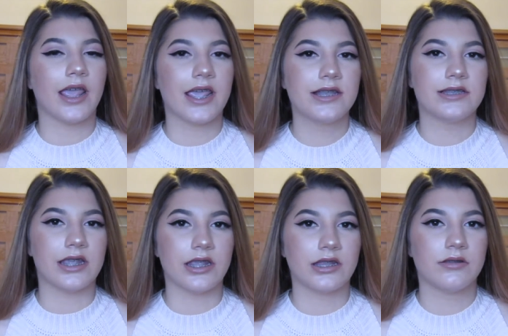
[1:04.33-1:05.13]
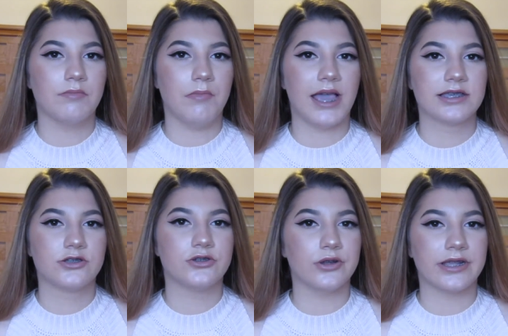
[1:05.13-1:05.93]
18 mass
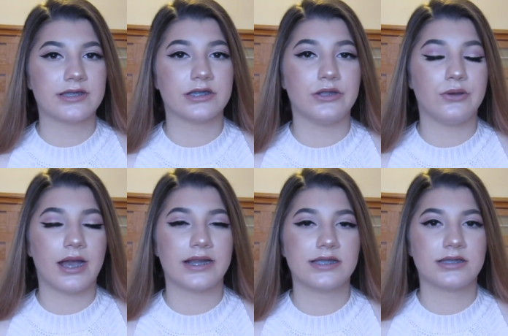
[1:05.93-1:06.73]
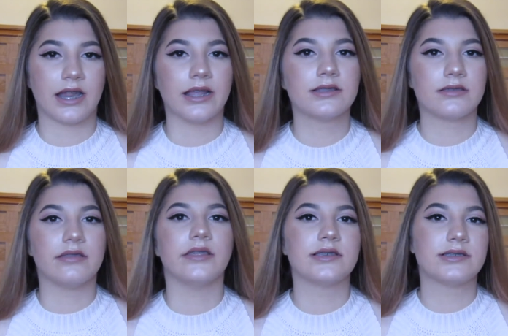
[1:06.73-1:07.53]
shootings in the United States
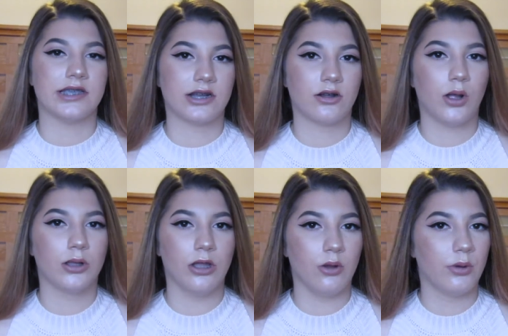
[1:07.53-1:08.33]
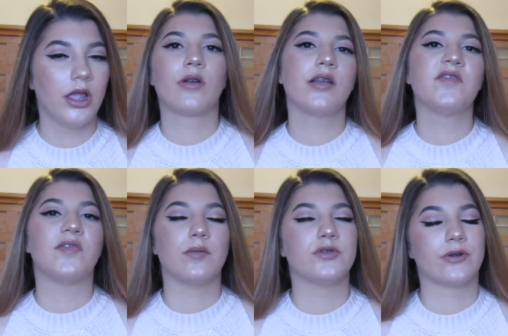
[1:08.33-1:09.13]
this year alone. We're in
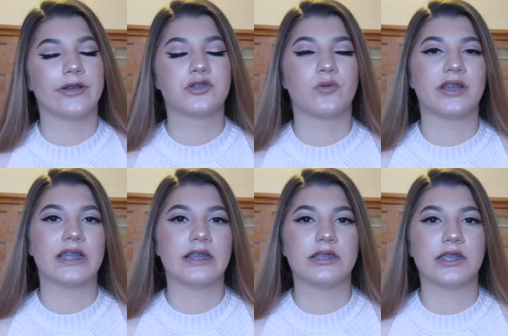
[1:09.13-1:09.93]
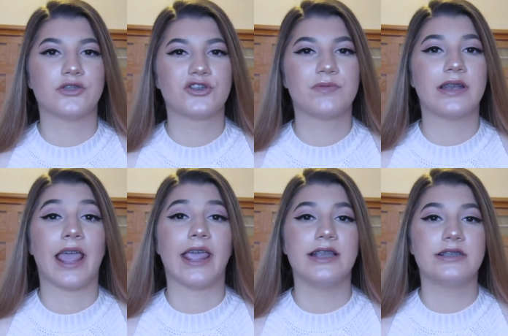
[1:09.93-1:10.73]
February 2018. There's been
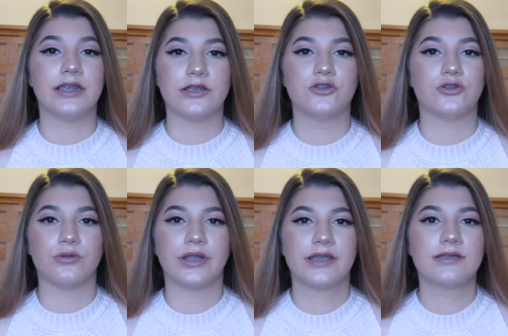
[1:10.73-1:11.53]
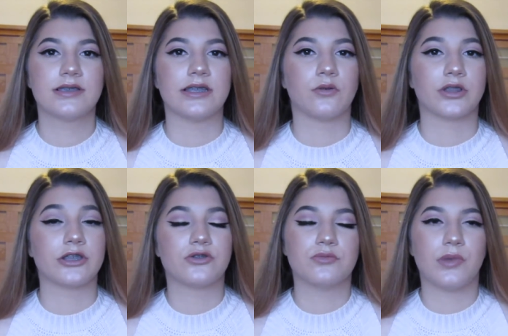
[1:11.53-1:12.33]
18 shootings in only
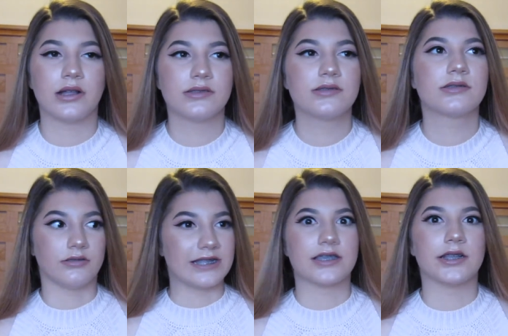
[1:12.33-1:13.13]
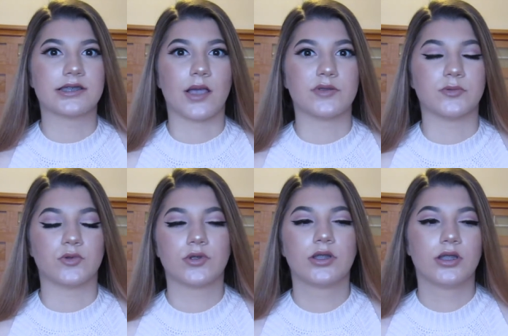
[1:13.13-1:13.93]
two months. That's
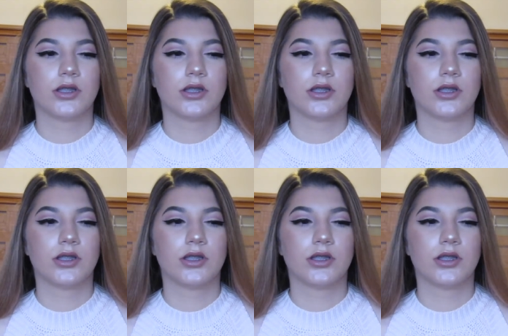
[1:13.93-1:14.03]
unacceptable.